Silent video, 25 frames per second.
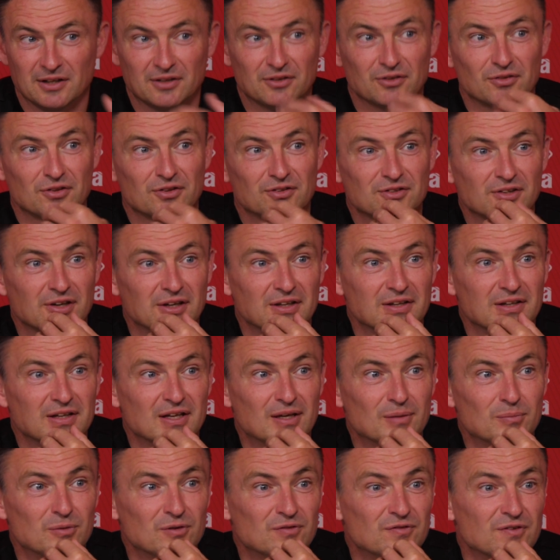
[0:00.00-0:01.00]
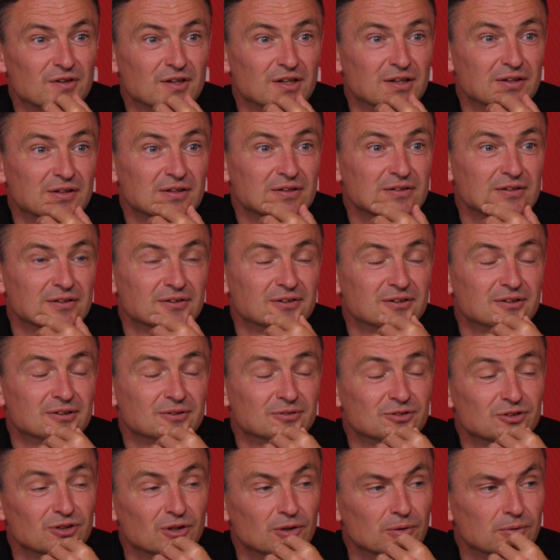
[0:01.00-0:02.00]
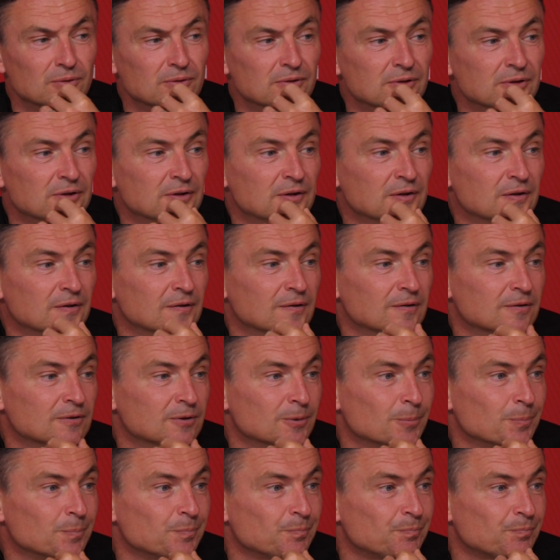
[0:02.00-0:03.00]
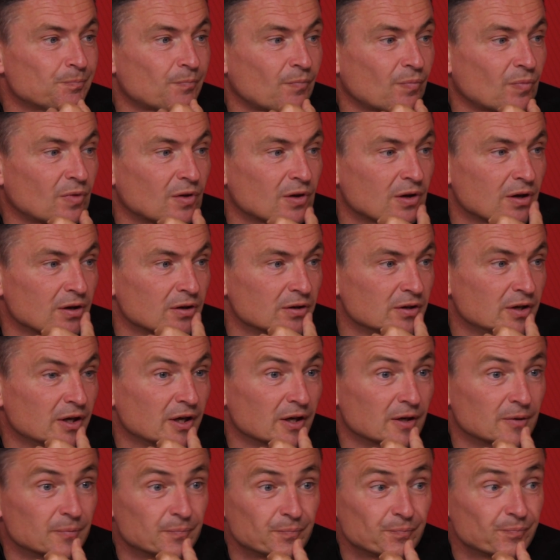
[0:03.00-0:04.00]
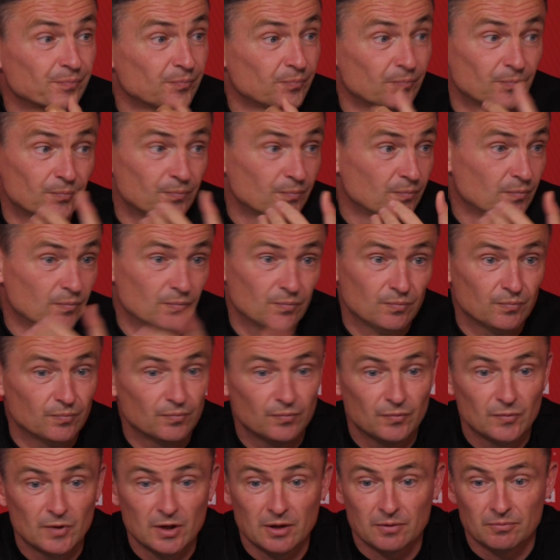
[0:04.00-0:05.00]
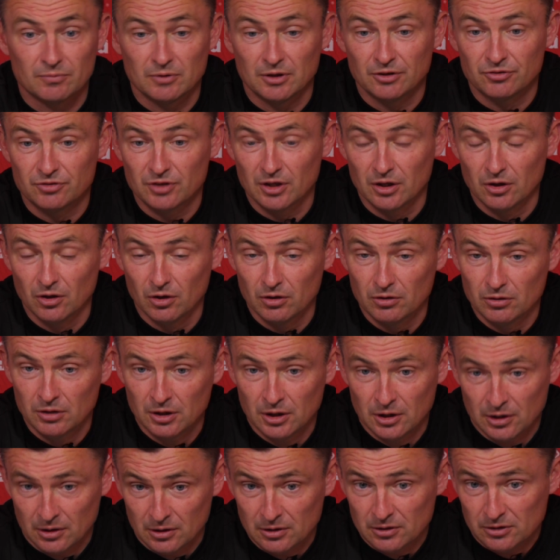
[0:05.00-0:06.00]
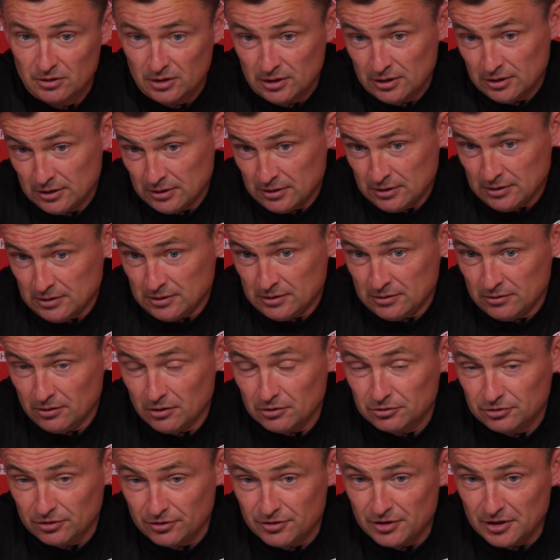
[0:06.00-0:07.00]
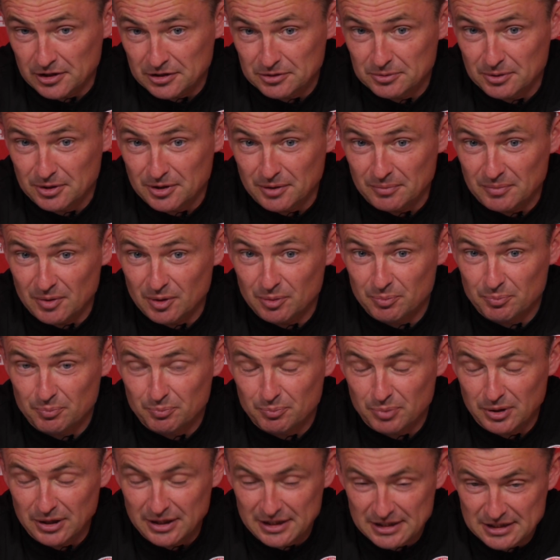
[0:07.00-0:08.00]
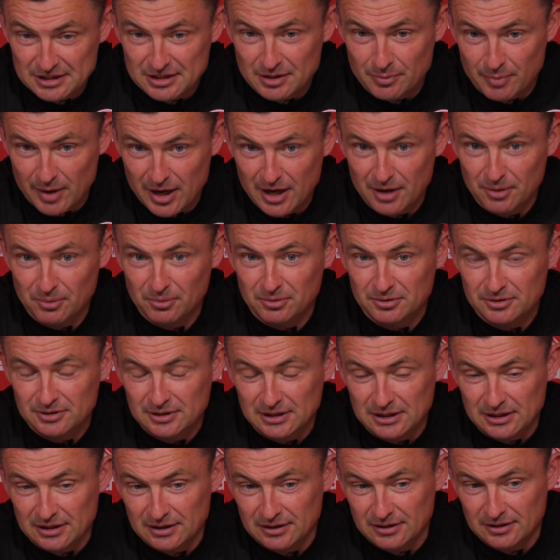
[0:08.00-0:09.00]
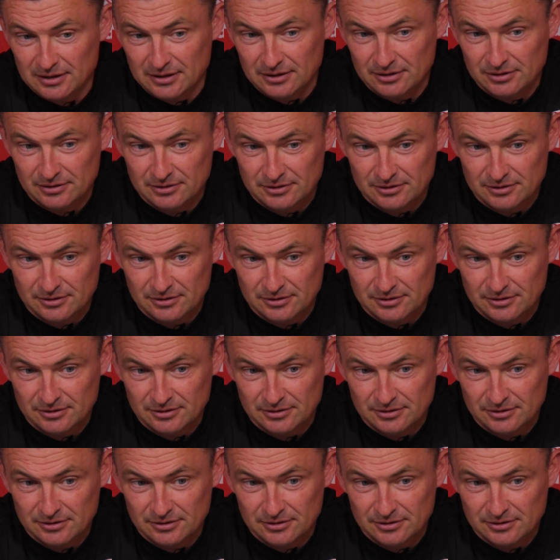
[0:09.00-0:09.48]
get the other side of their midfield. So, there's a lots of things we can be pleased about.